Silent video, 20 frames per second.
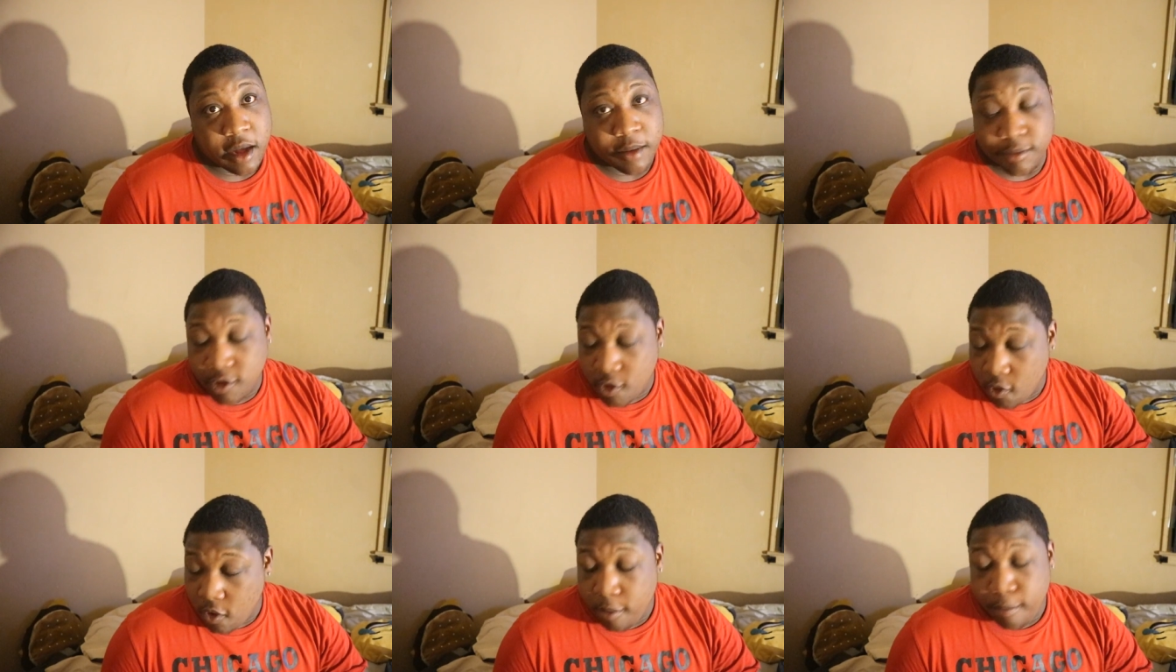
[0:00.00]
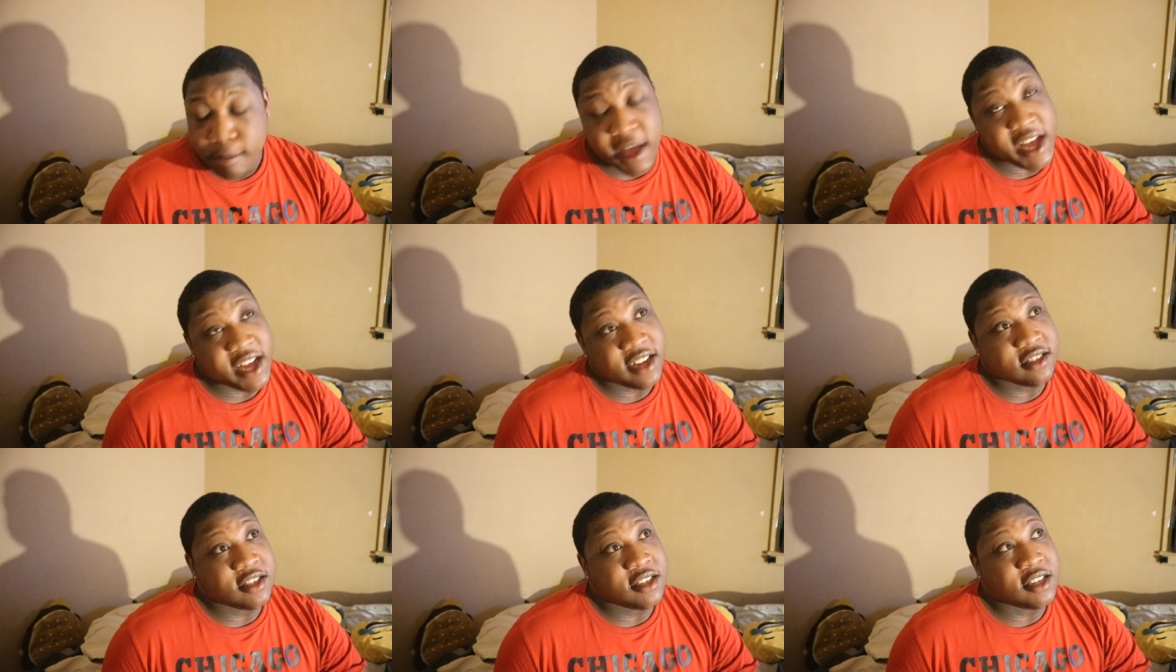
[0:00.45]
I'm going
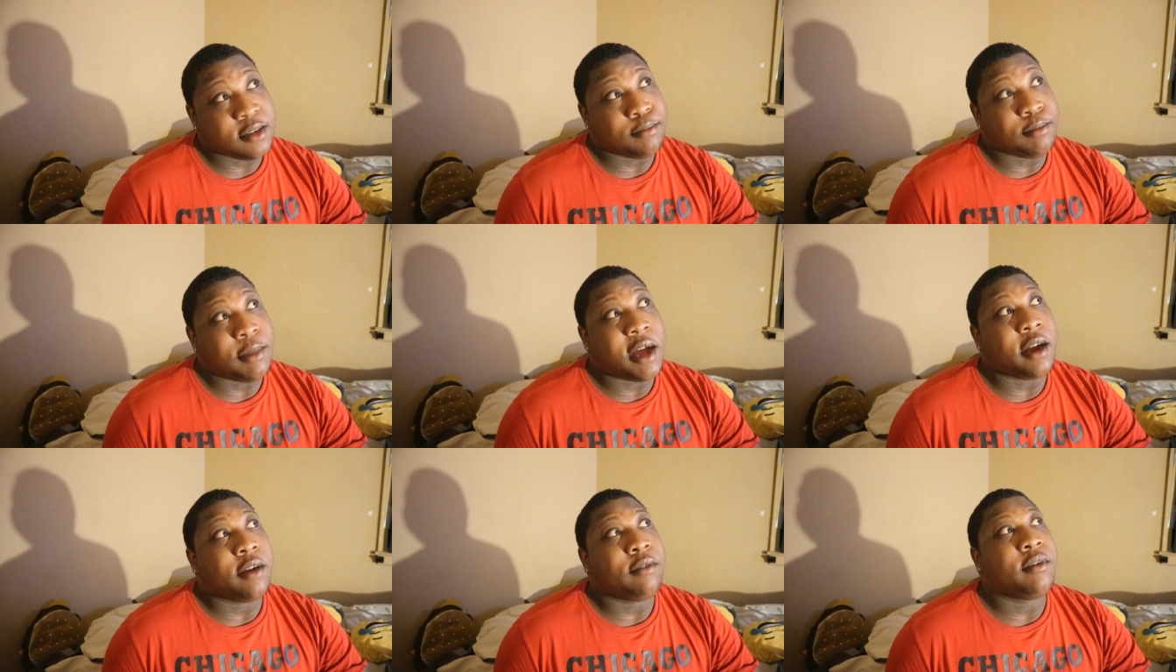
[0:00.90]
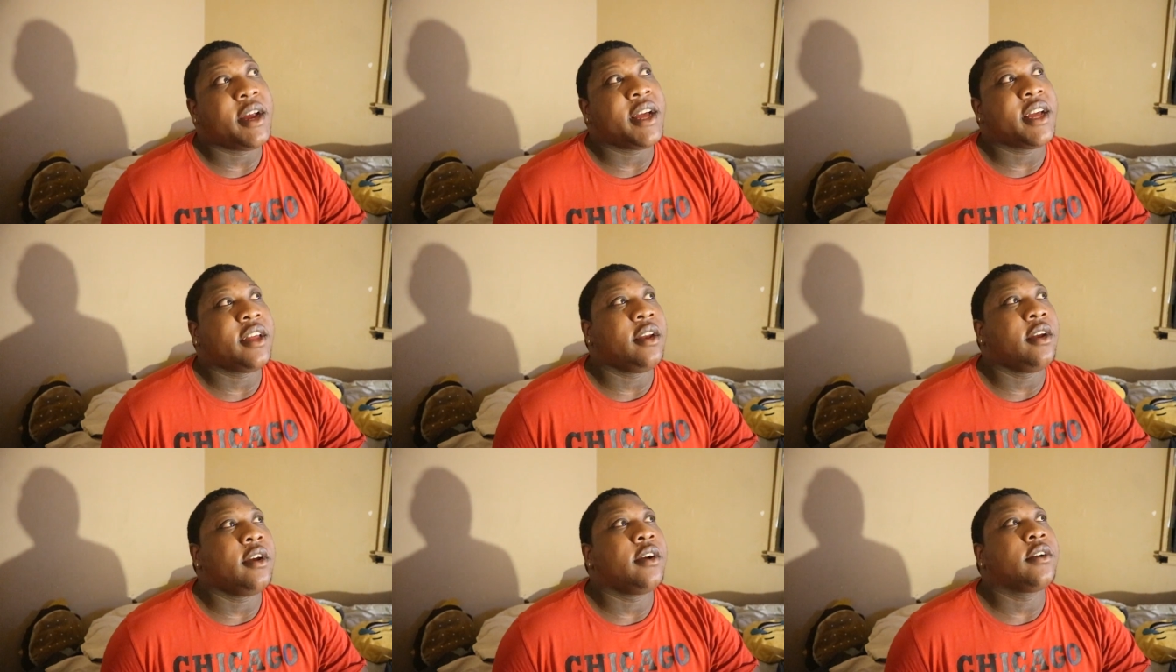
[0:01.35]
back to my
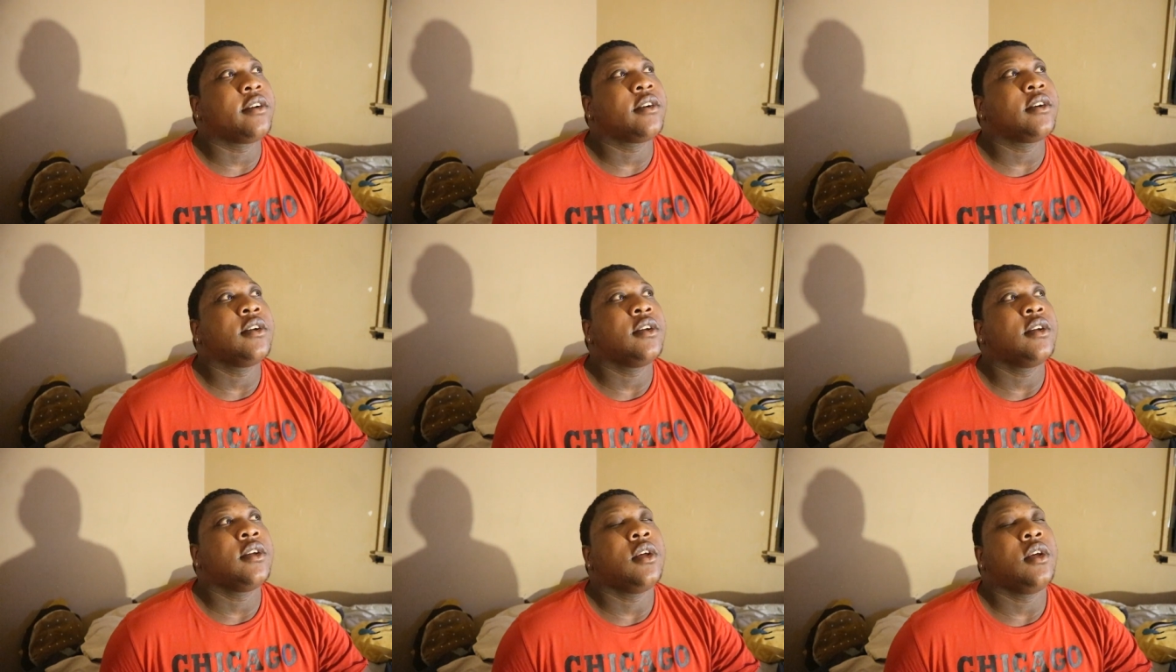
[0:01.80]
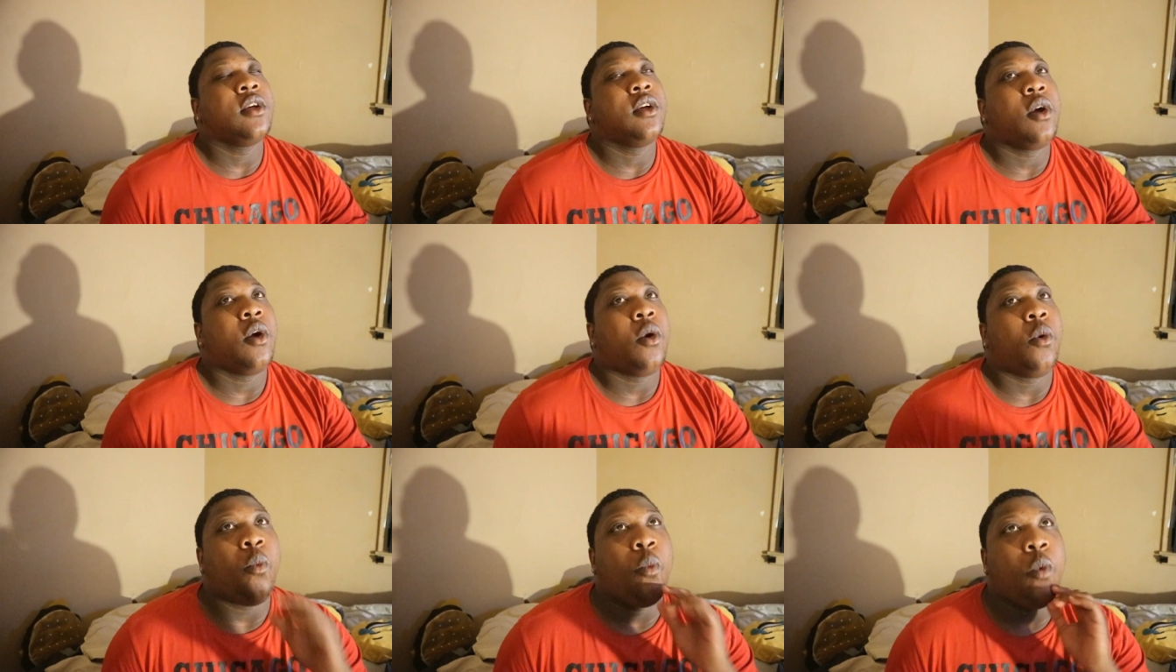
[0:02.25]
regular
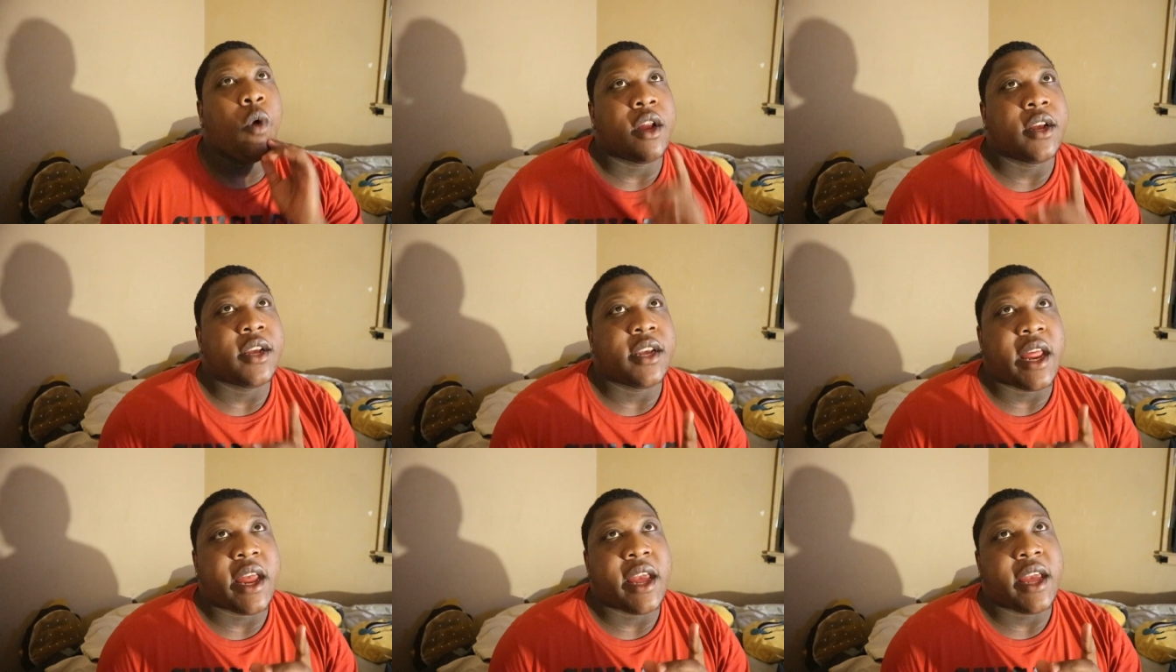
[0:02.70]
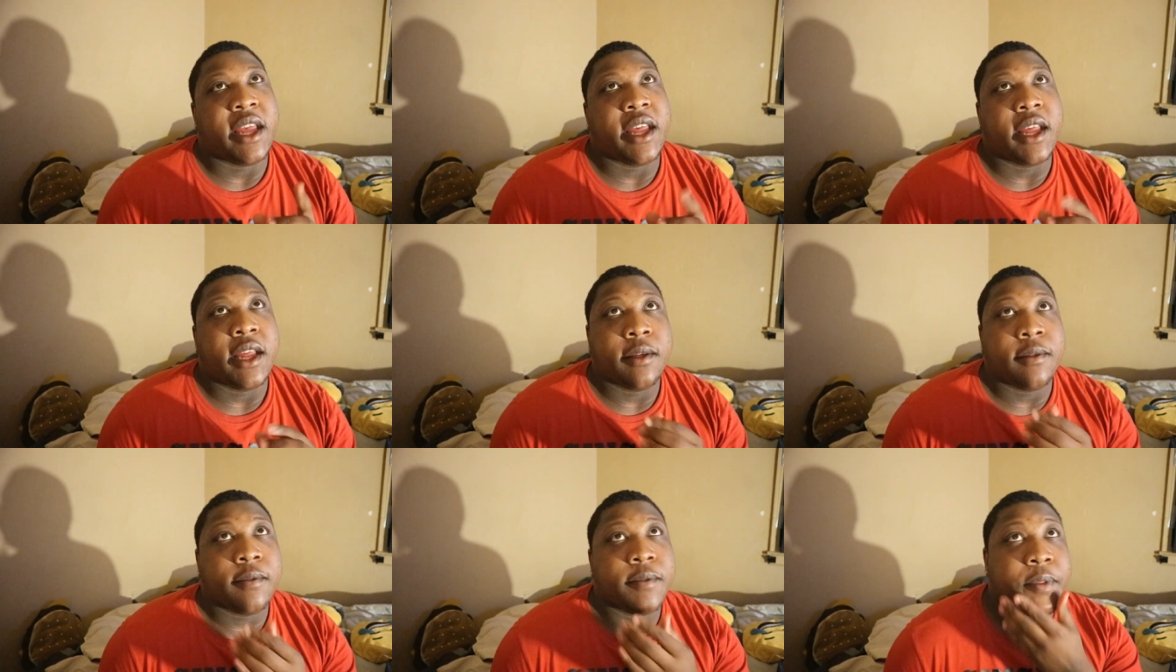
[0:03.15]
one
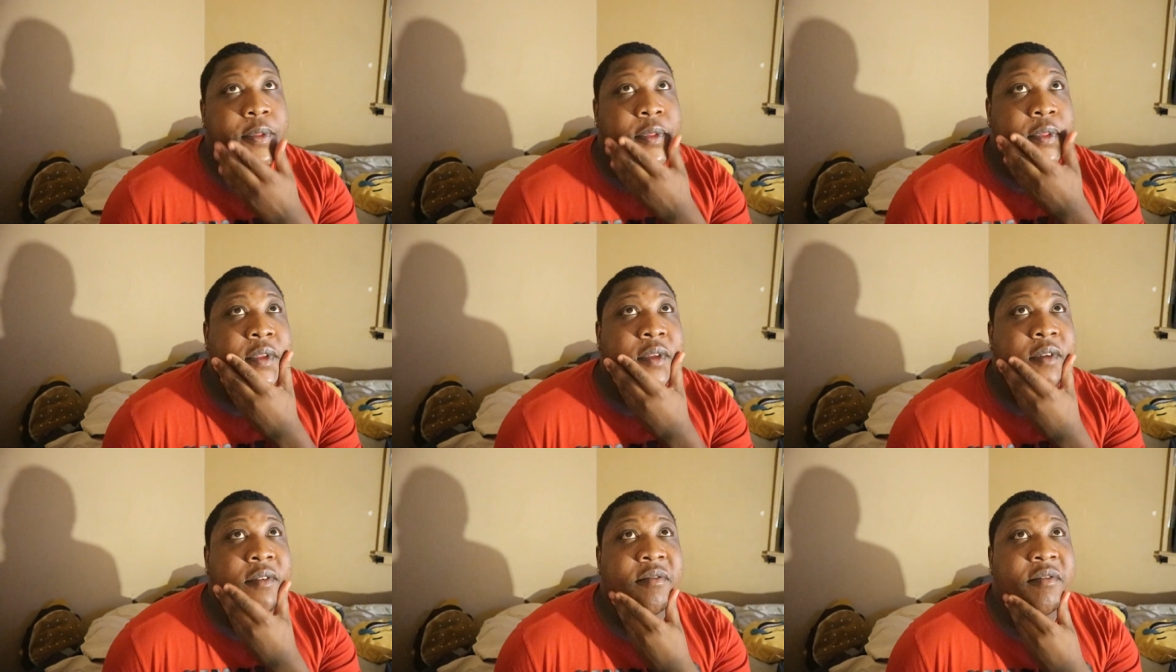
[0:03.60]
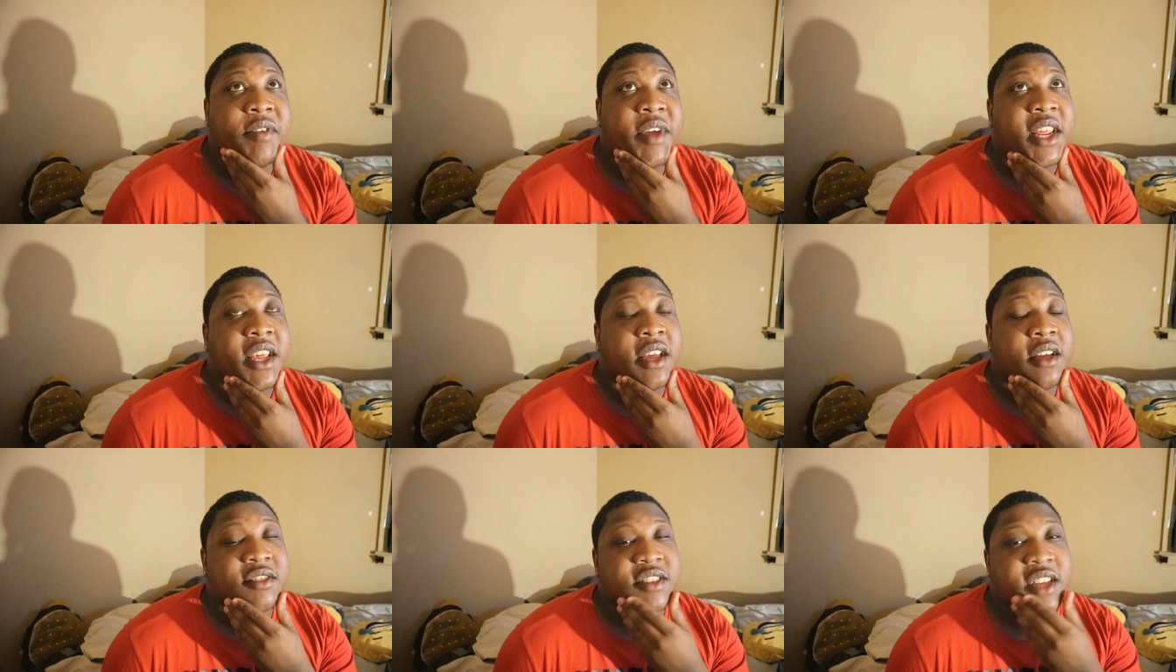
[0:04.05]
day,
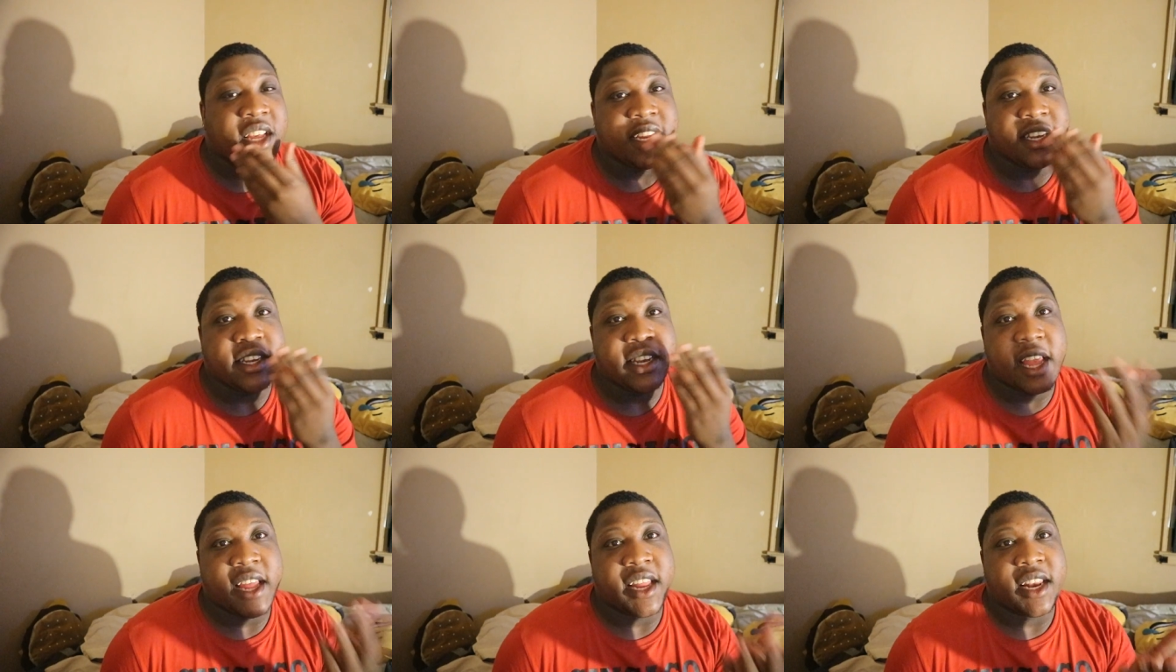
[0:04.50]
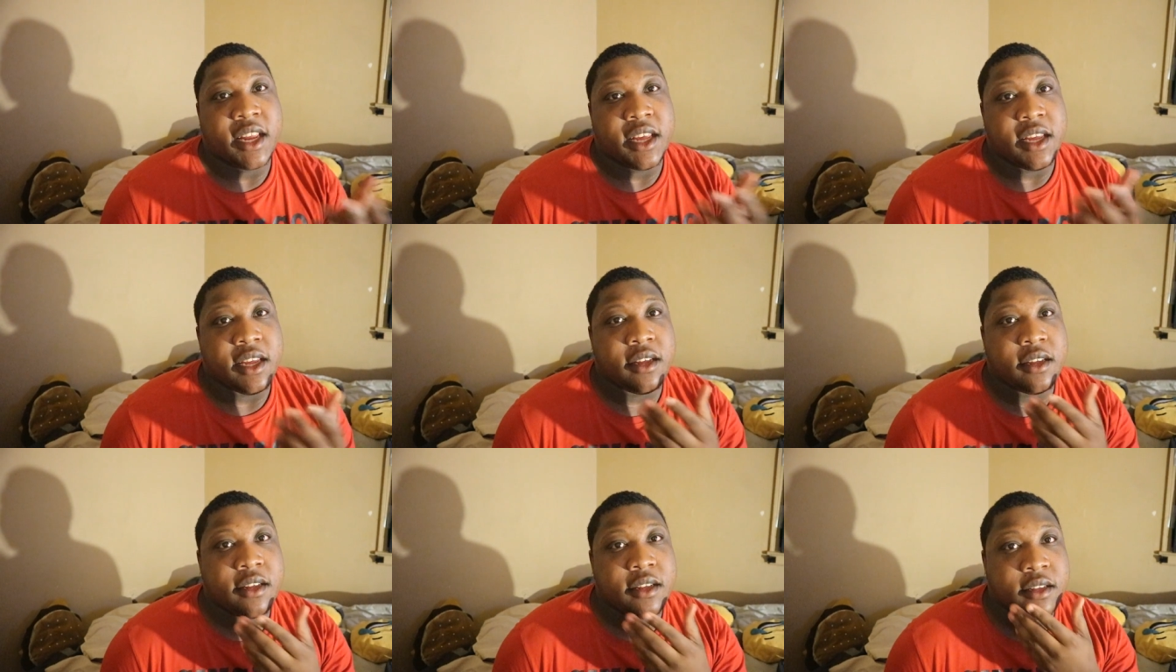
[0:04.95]
videos like
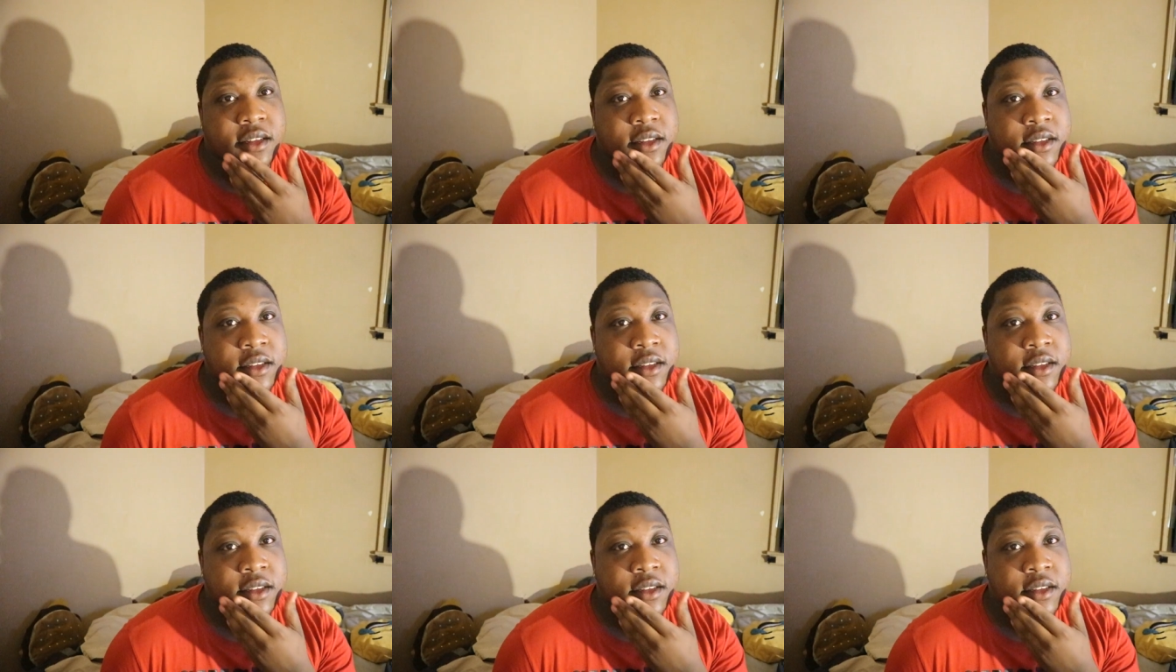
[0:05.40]
daily